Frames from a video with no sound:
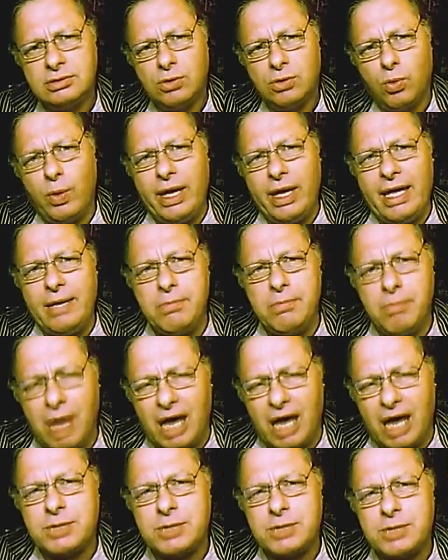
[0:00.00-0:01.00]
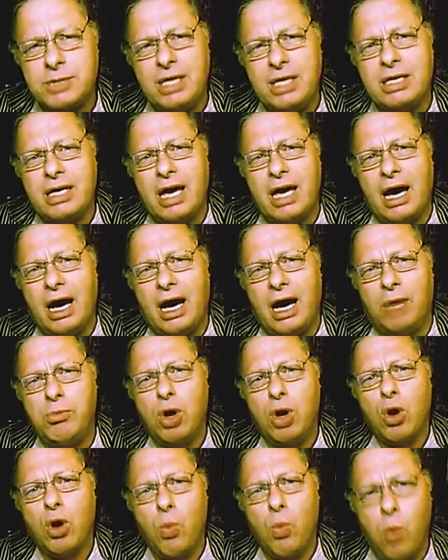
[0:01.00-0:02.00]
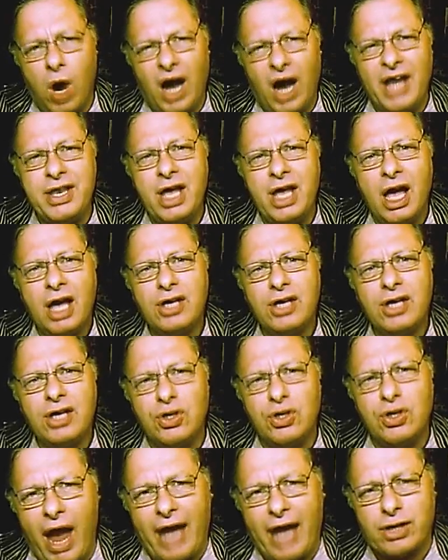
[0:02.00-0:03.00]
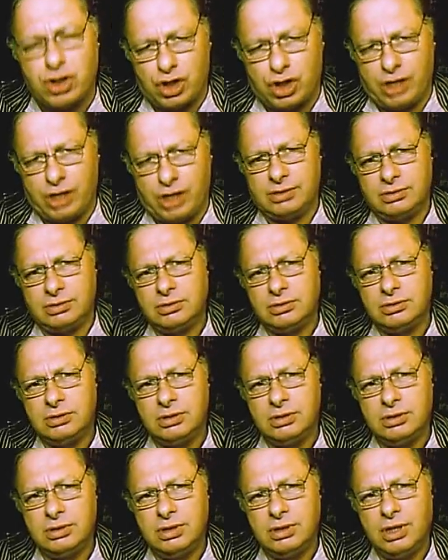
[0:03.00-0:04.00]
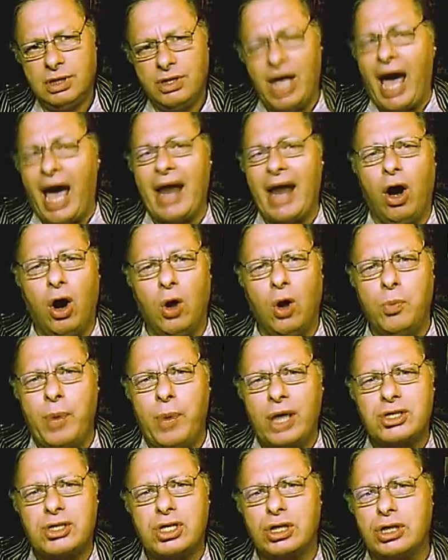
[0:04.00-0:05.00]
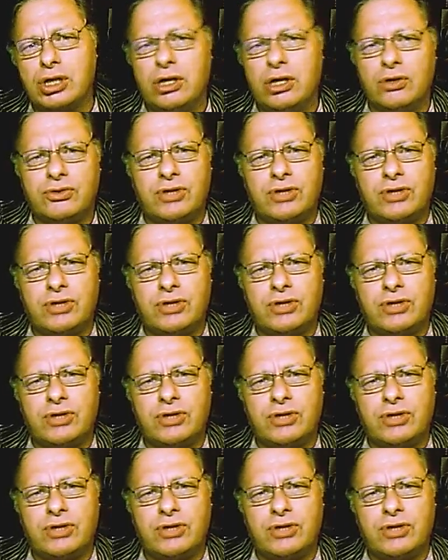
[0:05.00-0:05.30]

We must become one direction. Not a whole bunch of little